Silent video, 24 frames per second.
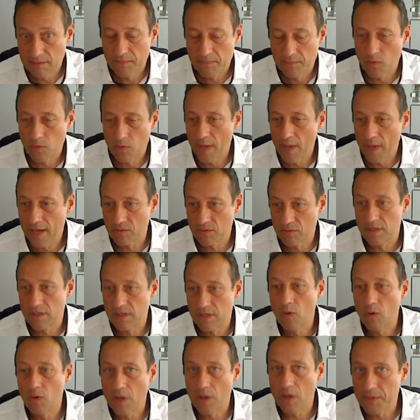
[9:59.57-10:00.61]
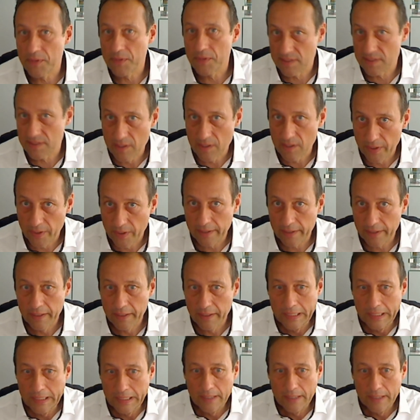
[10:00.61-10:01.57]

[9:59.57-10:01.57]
So we slow down the steering.